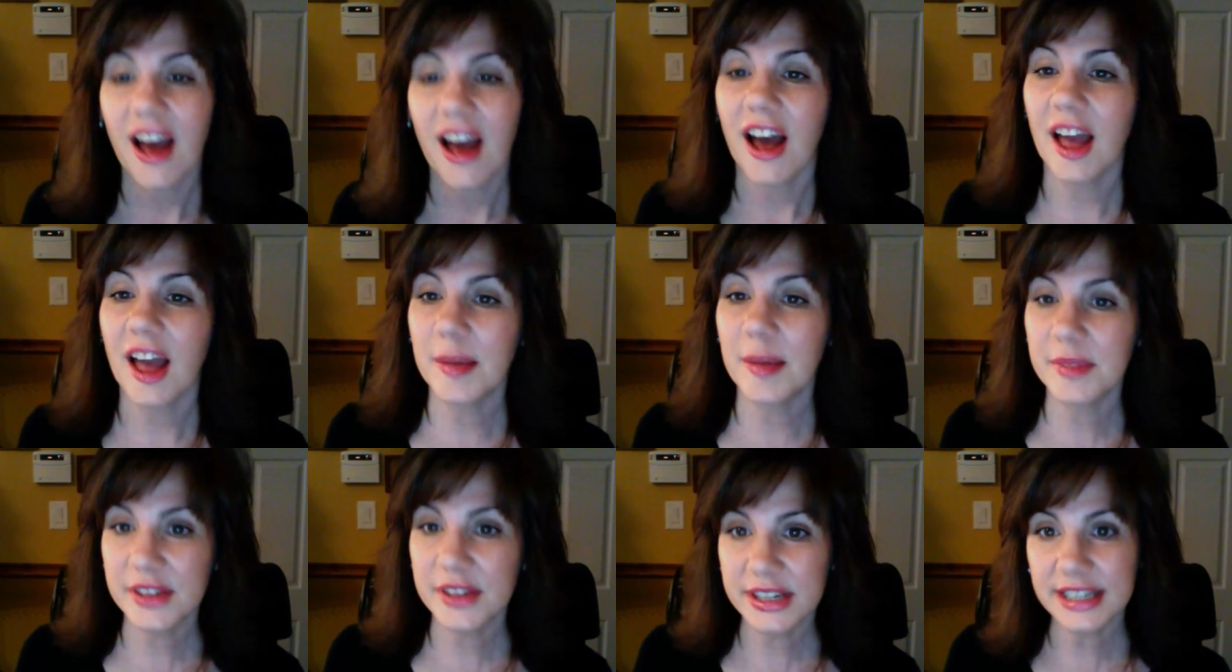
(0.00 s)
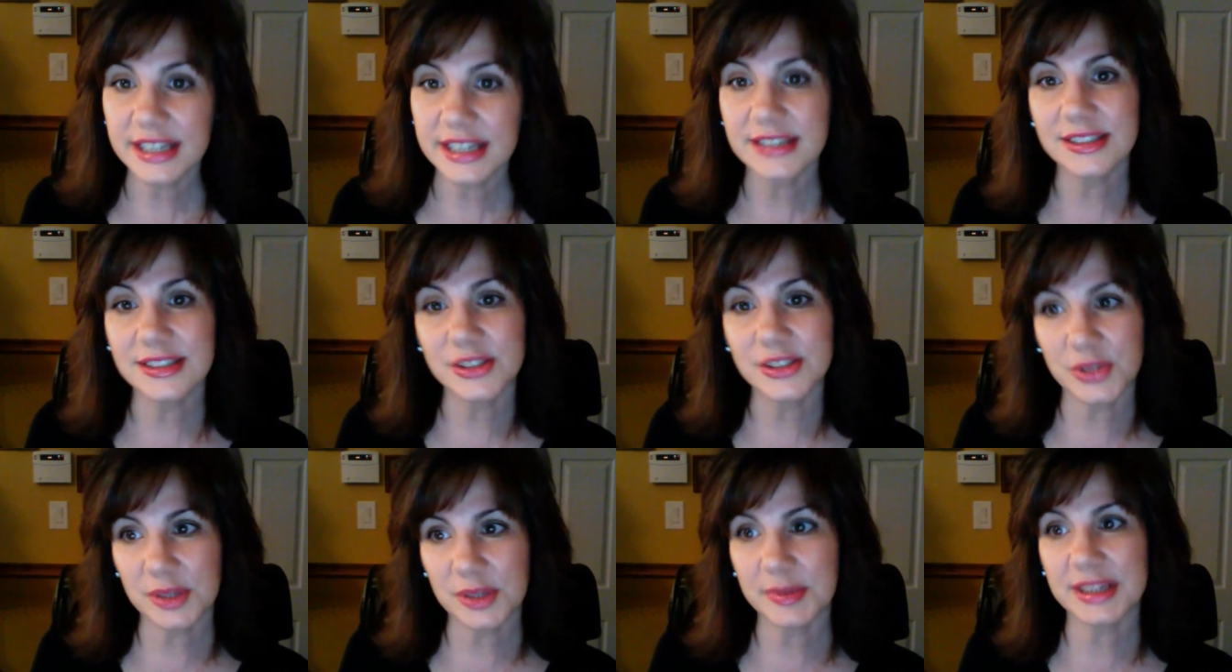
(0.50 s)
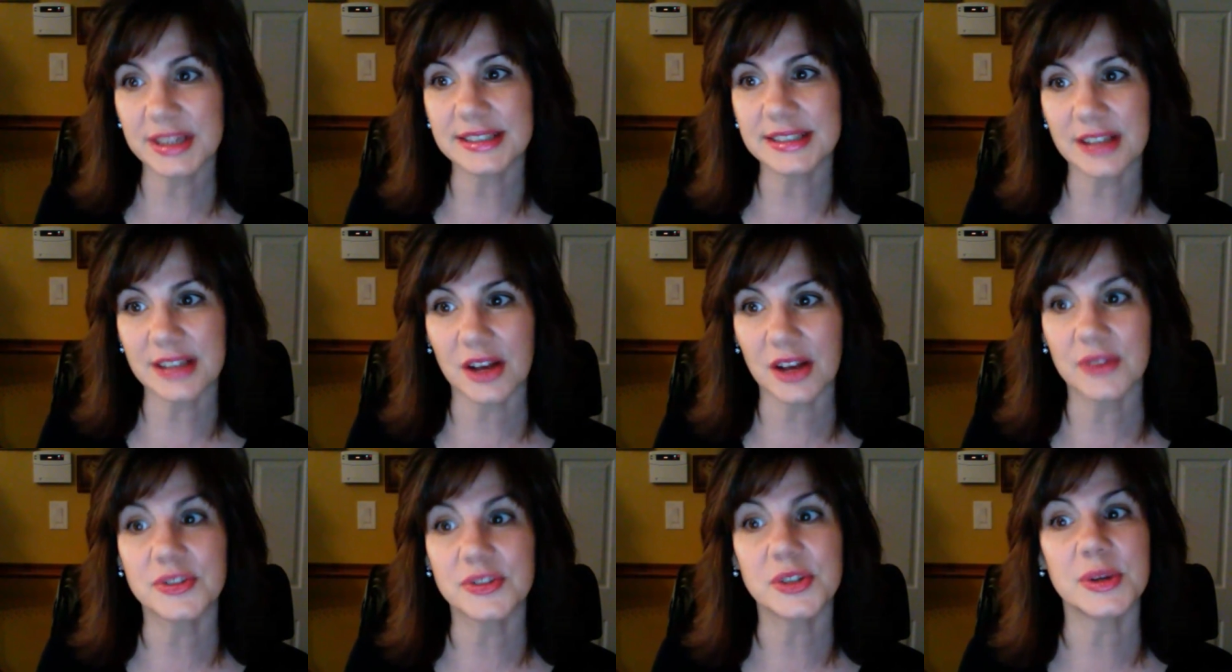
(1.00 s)
I'm looking to treat
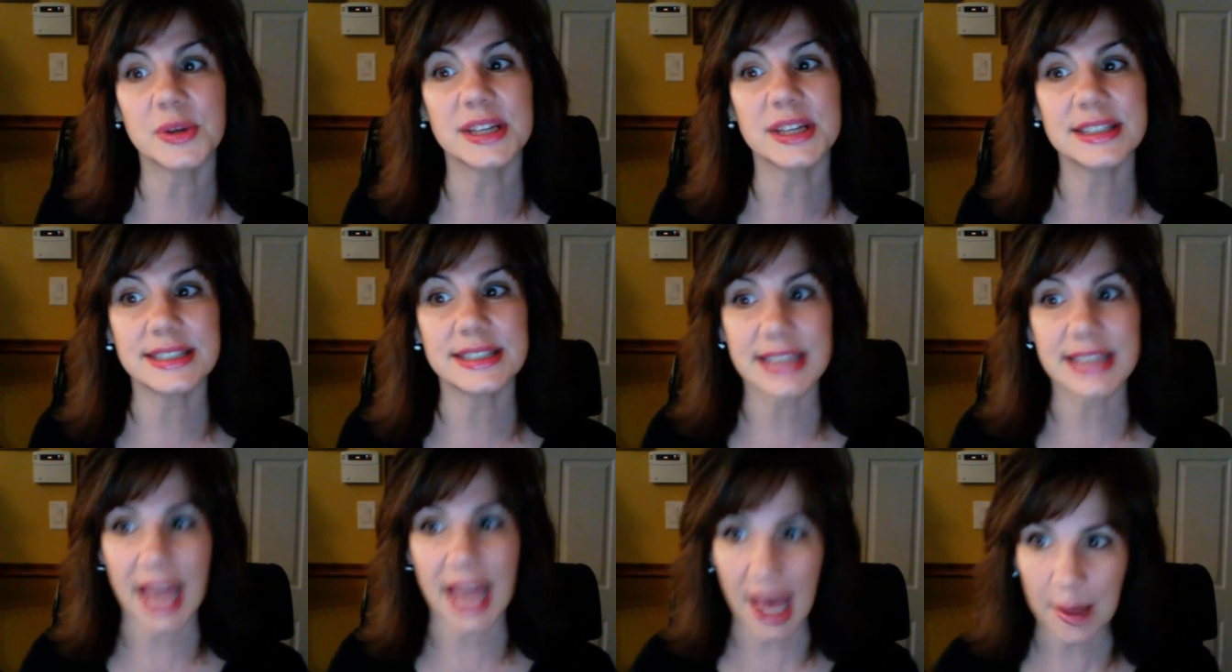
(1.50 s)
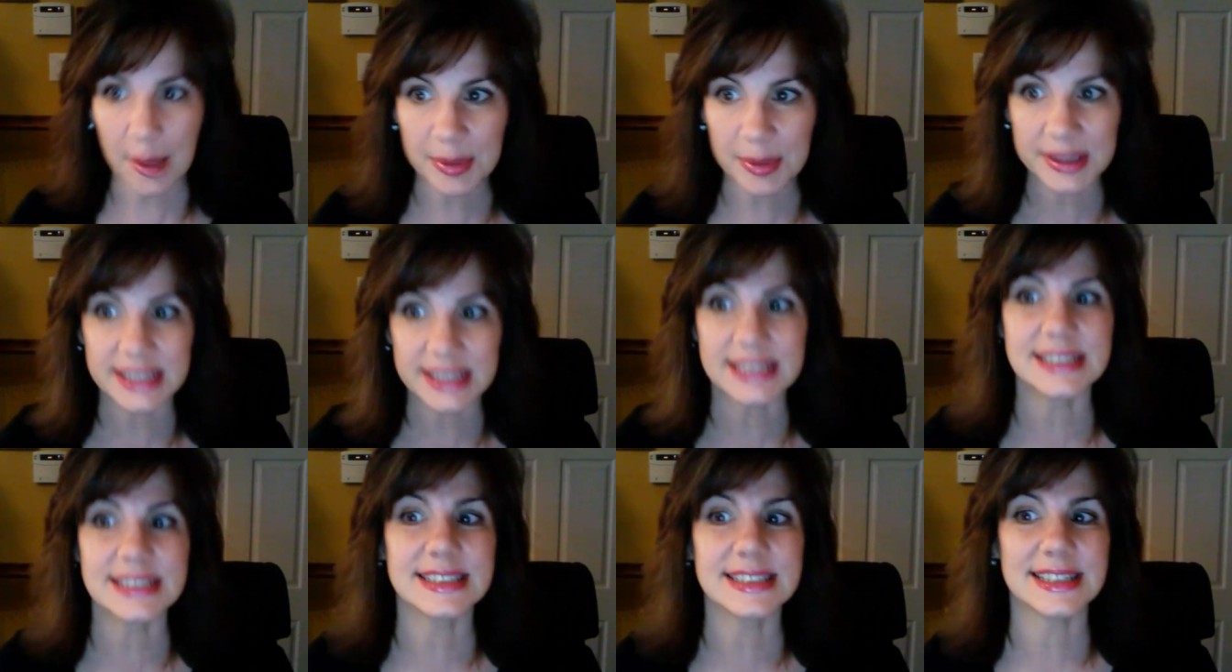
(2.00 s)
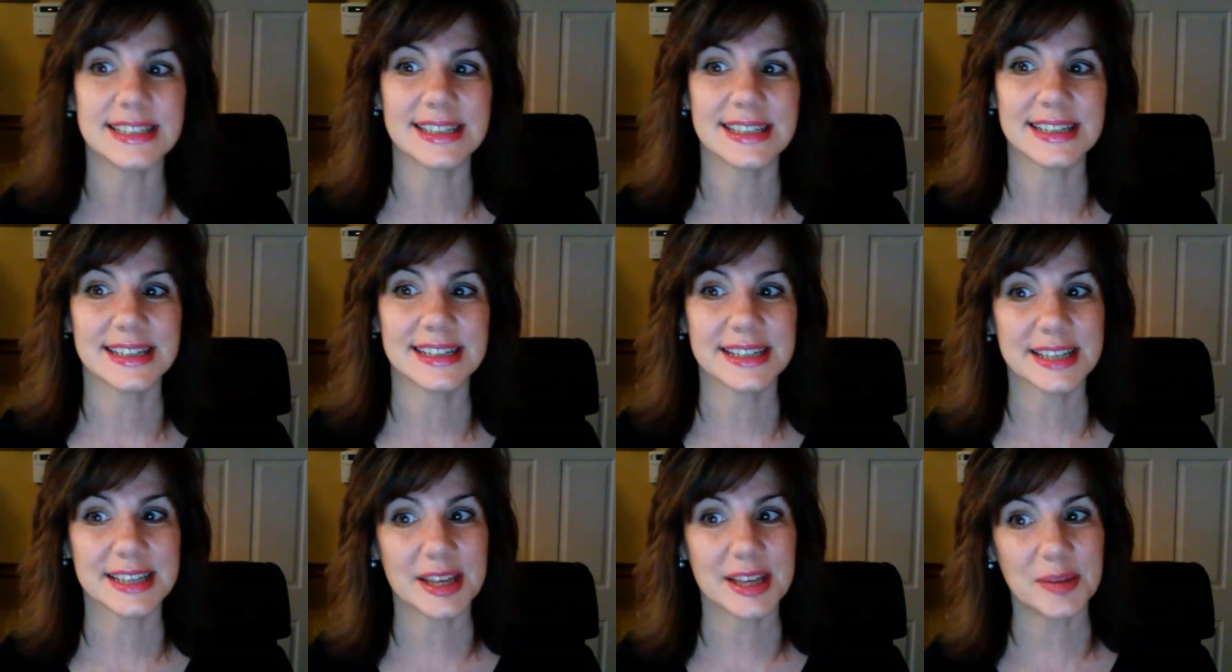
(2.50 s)
myself to a tablet
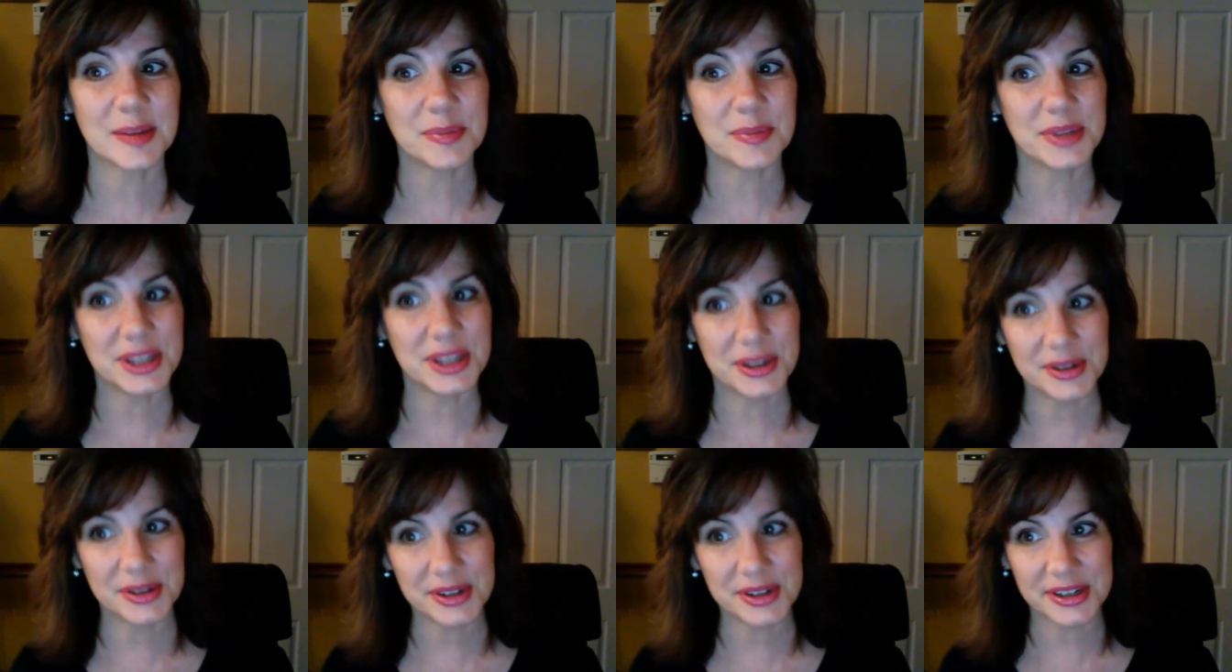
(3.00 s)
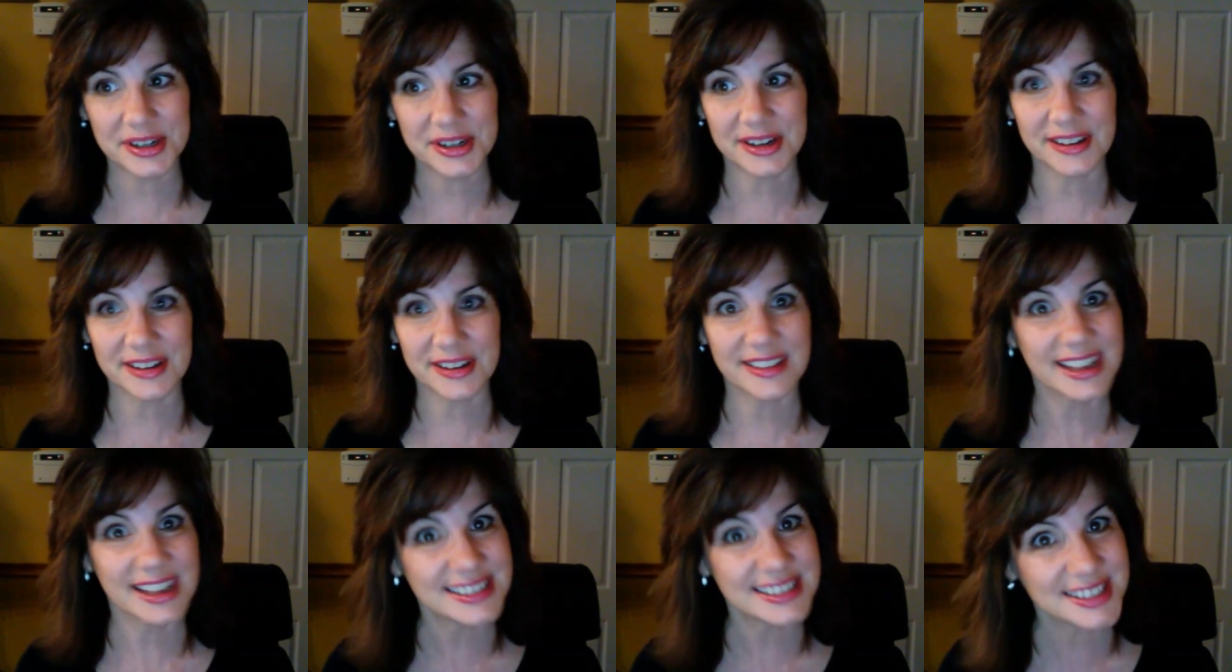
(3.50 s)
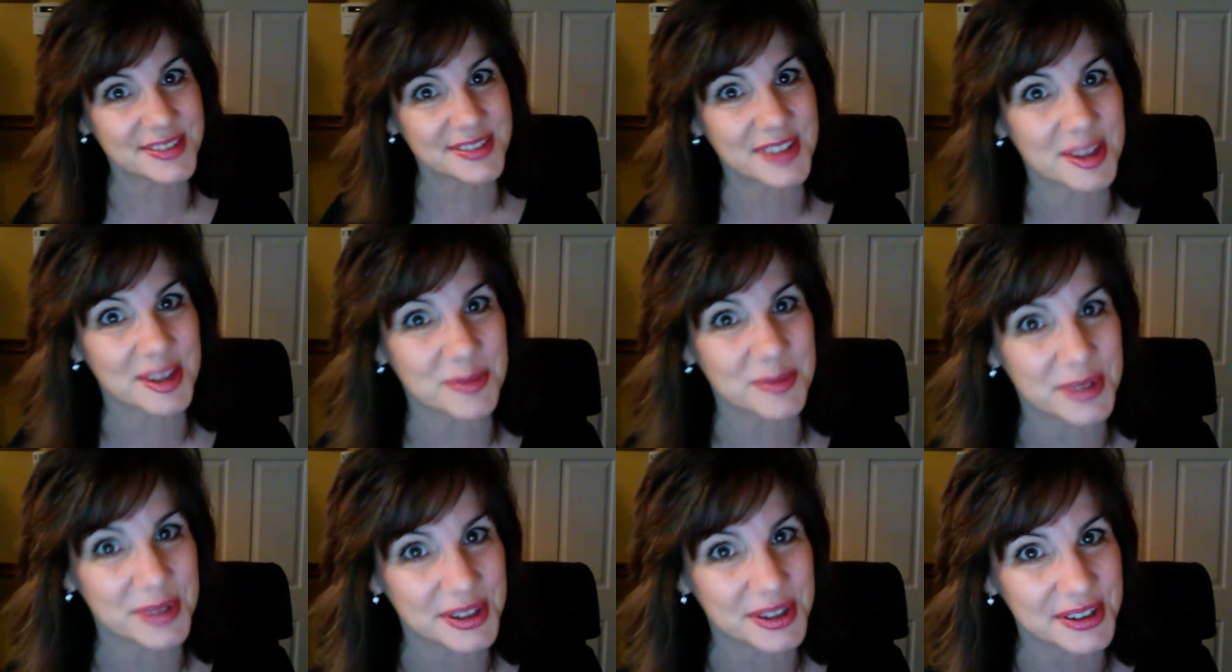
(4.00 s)
computer. Lots of
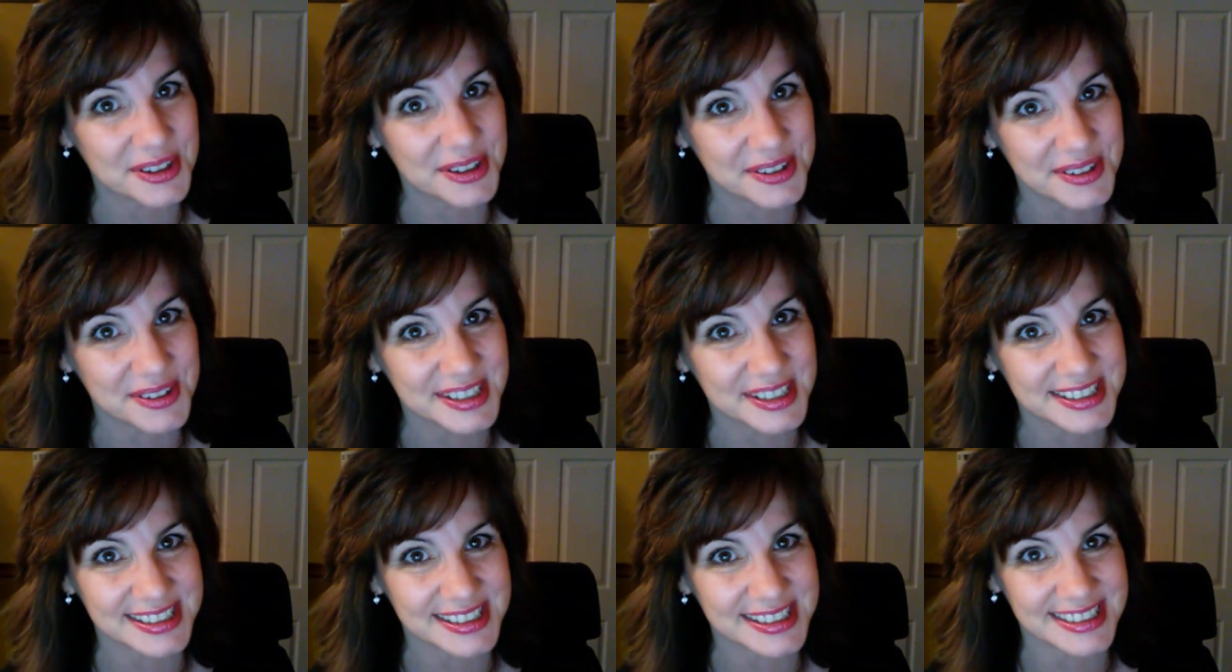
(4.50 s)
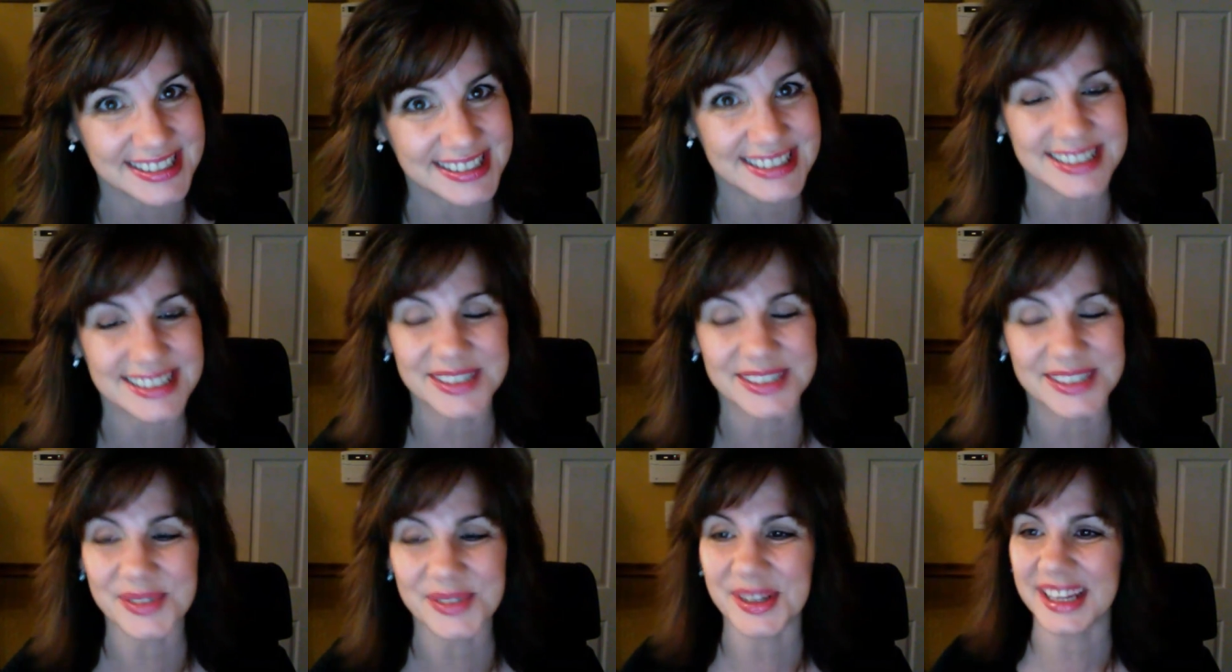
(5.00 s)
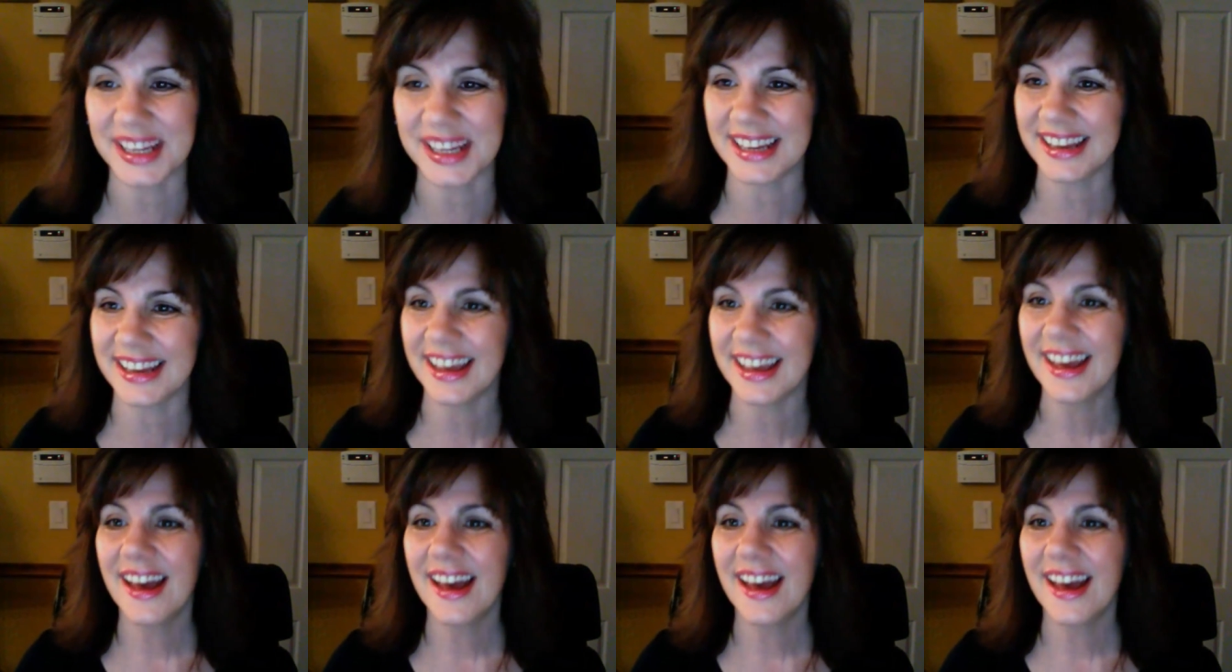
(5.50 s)
computer questions this week.